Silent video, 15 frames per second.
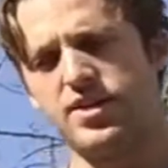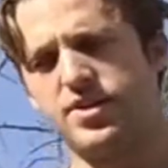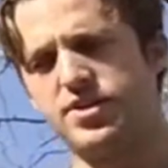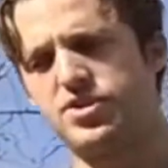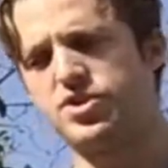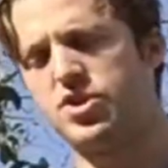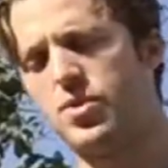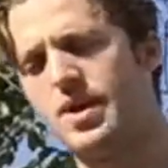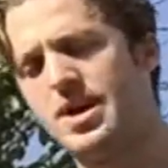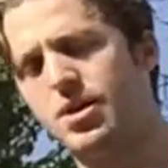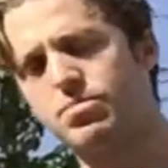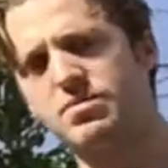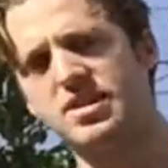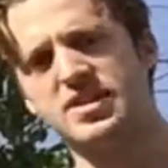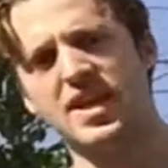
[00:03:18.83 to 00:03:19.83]
So I
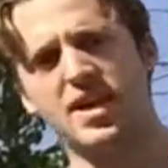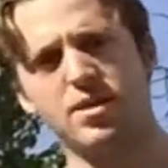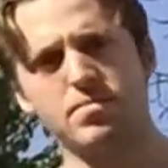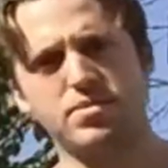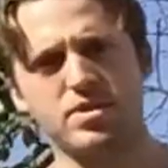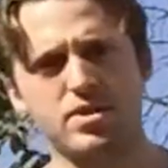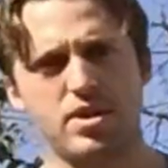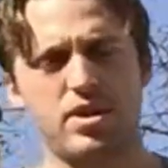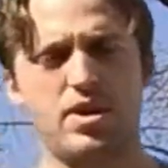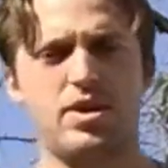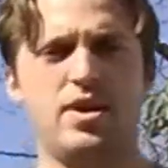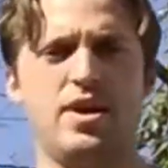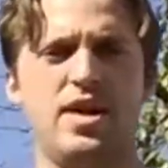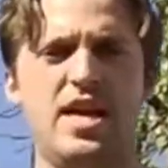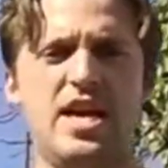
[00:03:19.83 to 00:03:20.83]
hope this helps
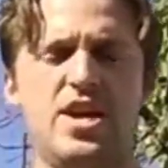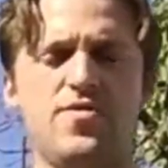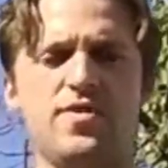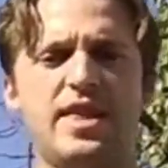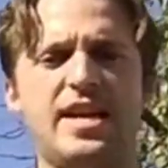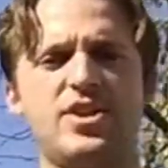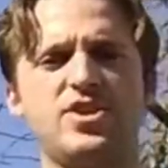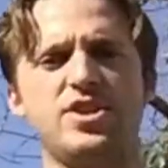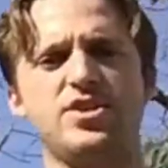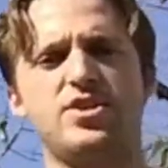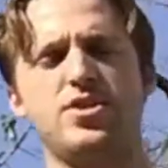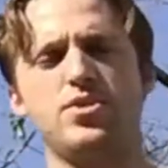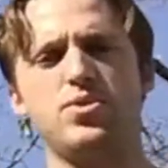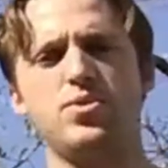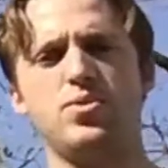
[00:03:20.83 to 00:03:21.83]
in relation
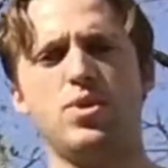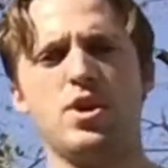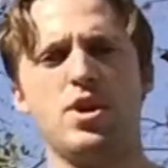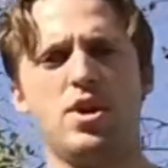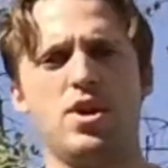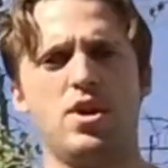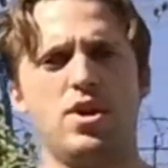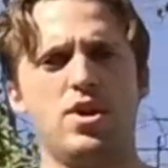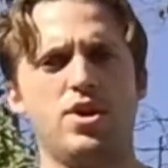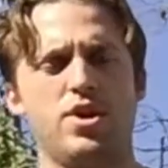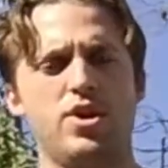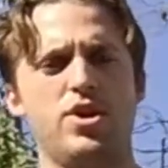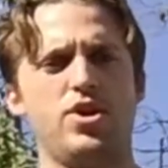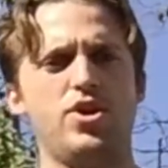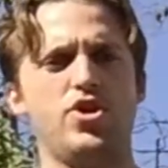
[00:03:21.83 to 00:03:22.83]
to
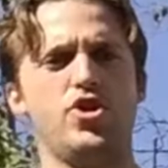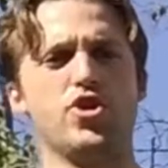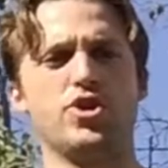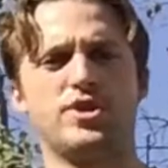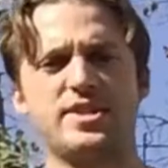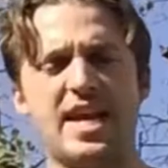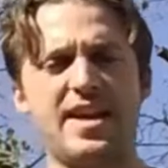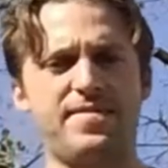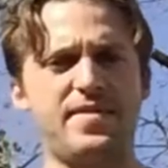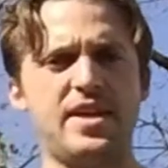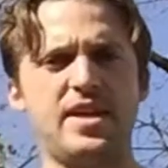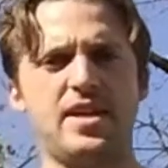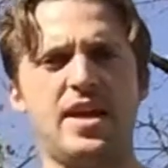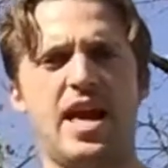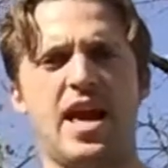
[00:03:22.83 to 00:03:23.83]
your
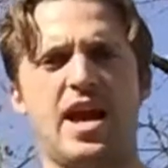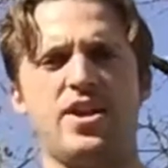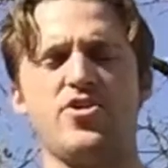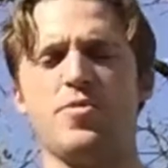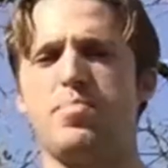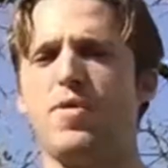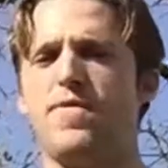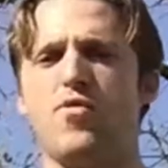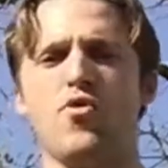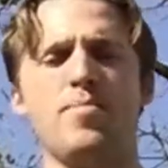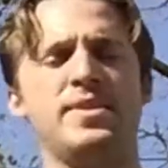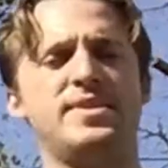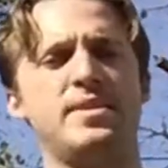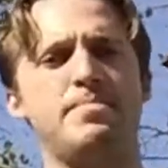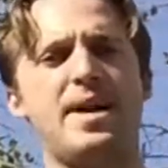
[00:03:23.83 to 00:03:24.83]
safety and your
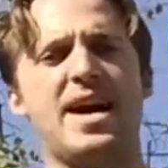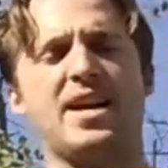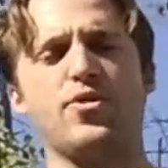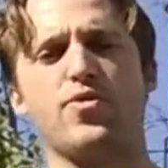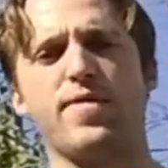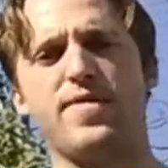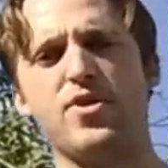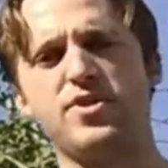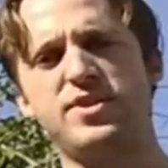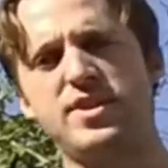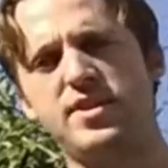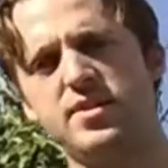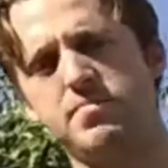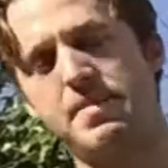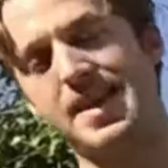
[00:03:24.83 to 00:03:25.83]
performance in back and
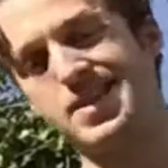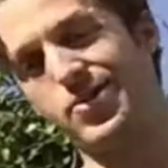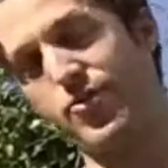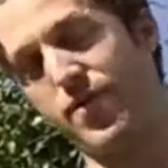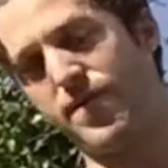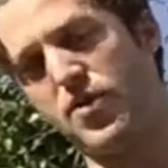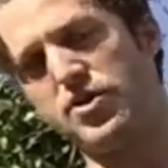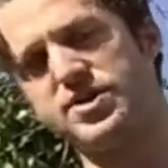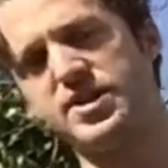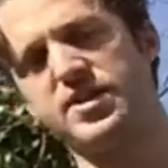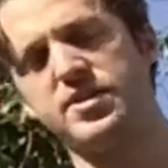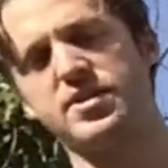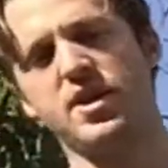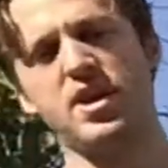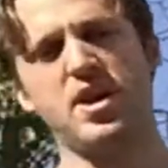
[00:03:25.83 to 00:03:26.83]
reverses, mainly
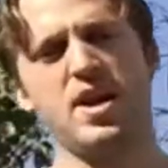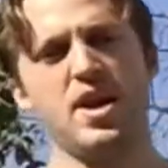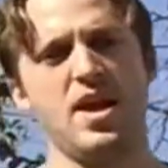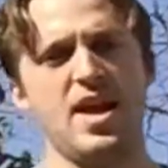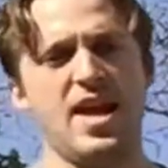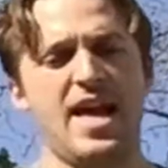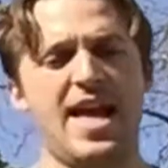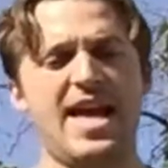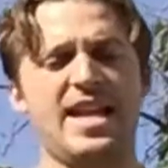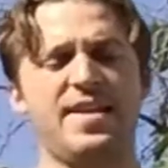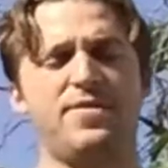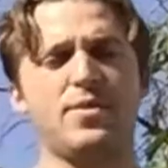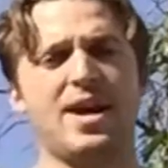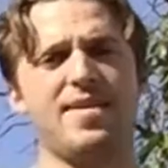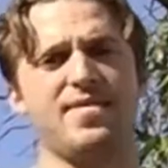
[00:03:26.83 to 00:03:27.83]
reverses. And
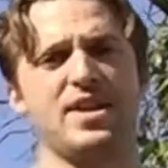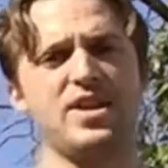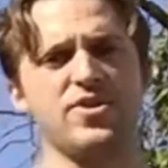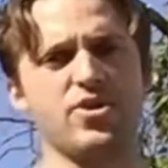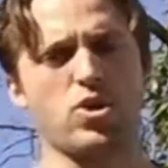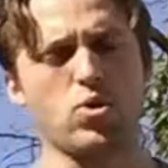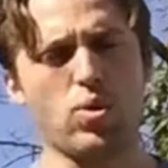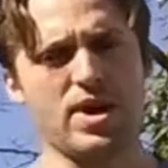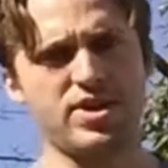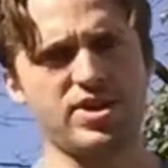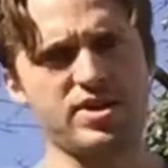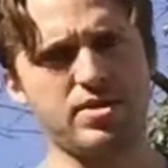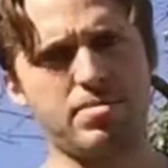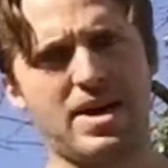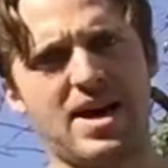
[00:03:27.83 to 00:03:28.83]
if you have any other
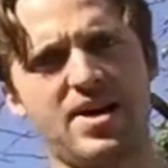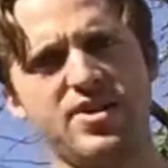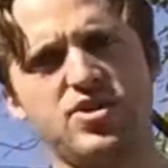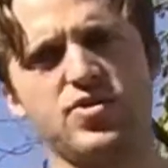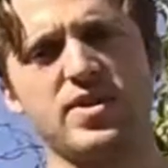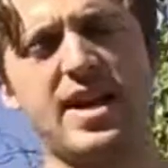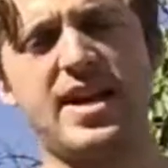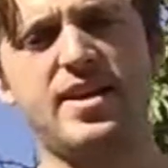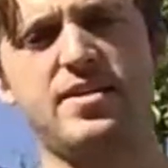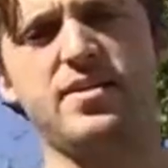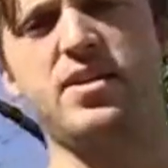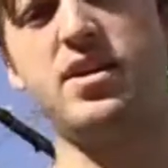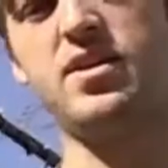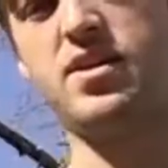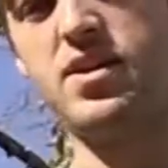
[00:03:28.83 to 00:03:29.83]
questions about how this
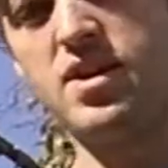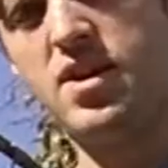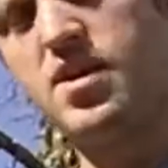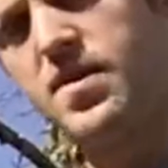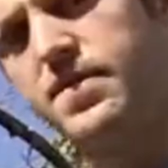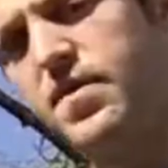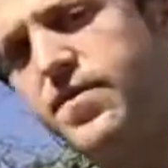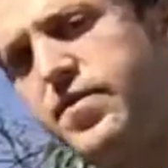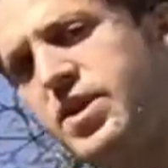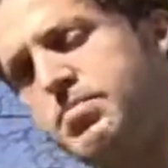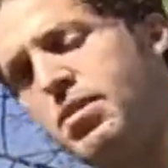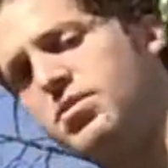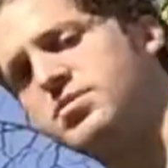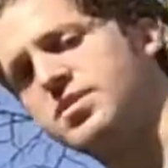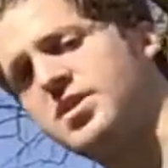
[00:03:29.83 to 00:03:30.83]
relates, feel free to
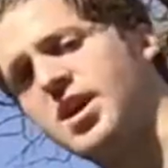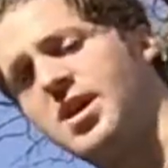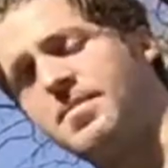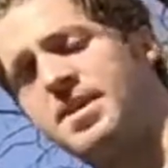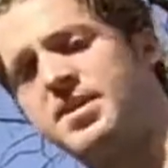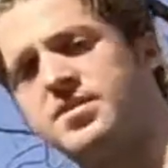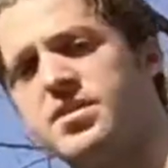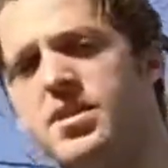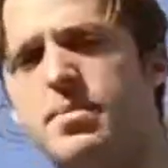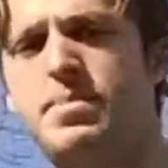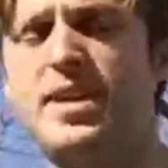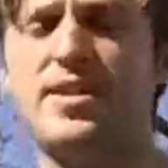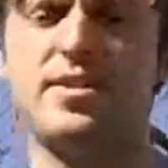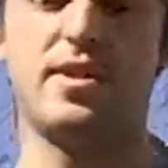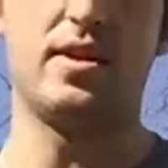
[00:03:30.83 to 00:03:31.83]
post in the comments. Peace.